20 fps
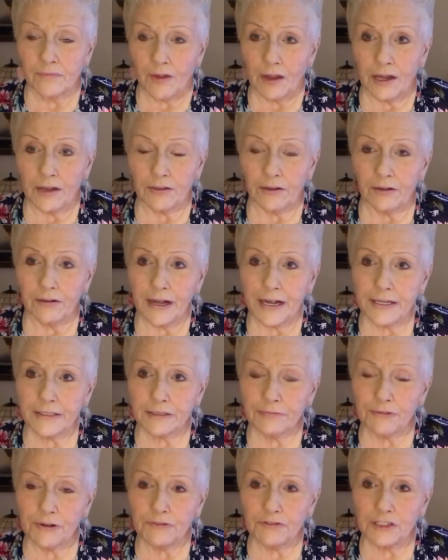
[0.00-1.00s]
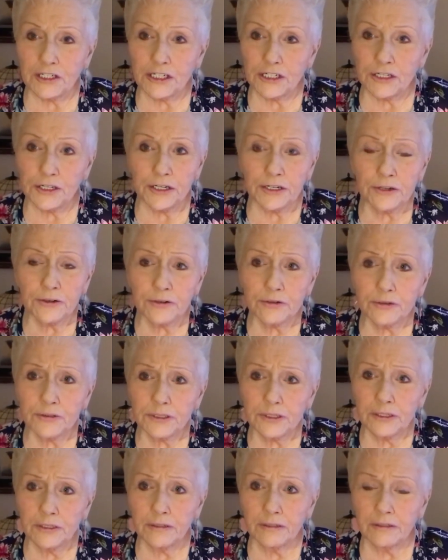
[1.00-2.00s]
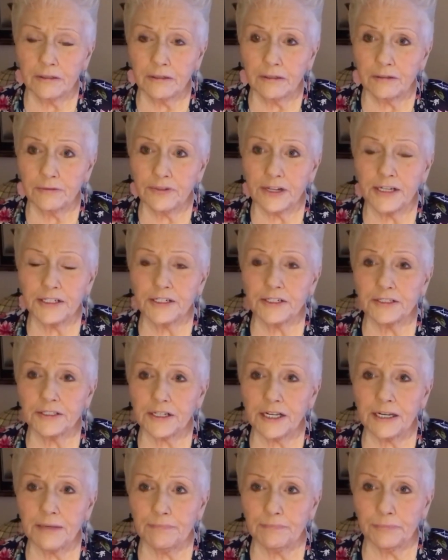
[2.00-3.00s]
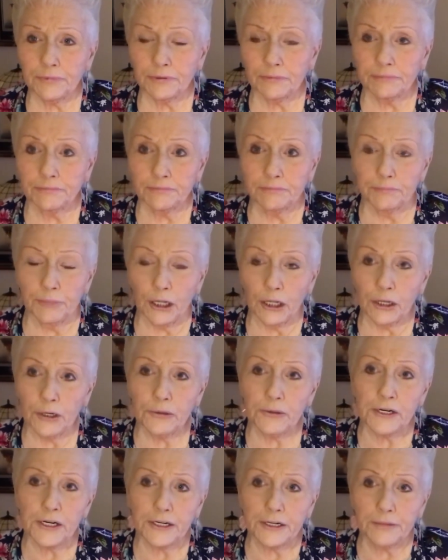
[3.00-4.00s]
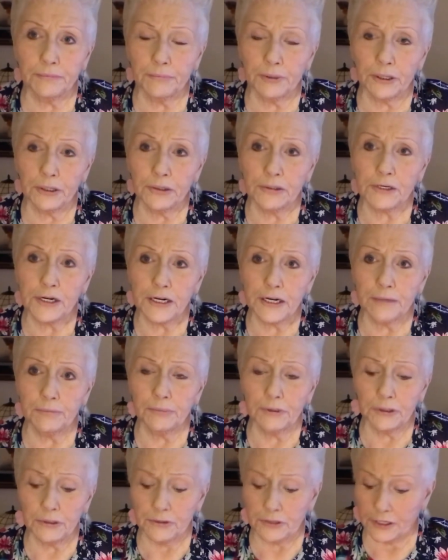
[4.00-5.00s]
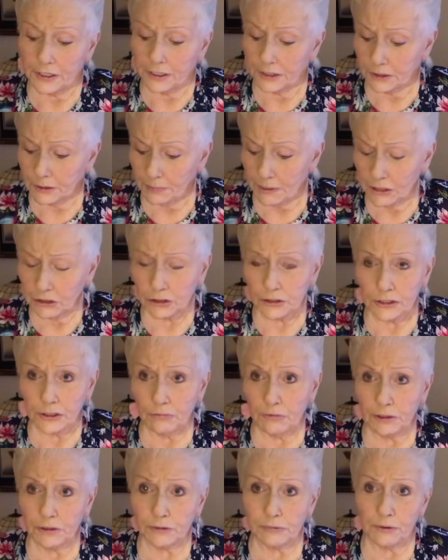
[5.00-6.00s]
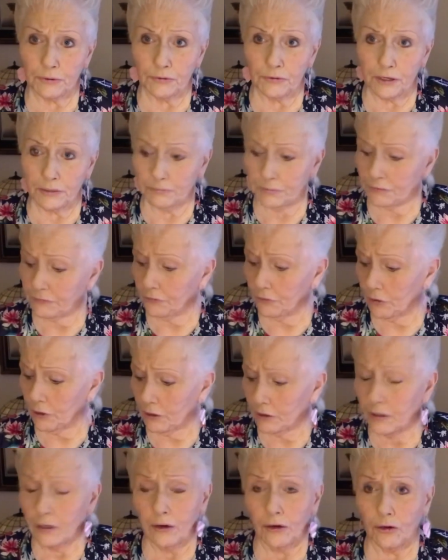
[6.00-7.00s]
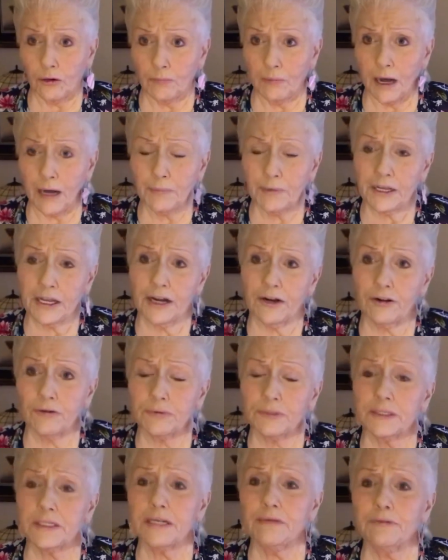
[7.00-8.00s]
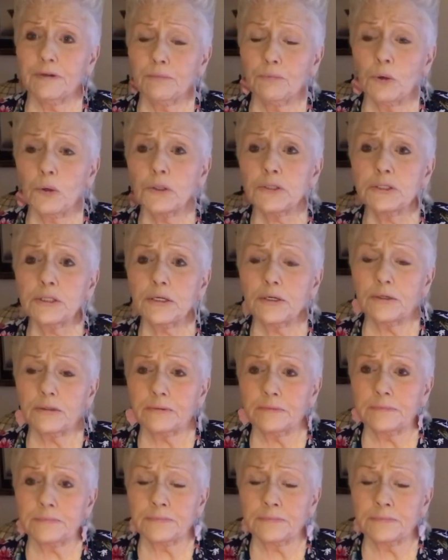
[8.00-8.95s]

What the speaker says: in the last 15 years, they just keep ballooning and ballooning and ballooning, especially the ones we run before Obamacare, it was even more so.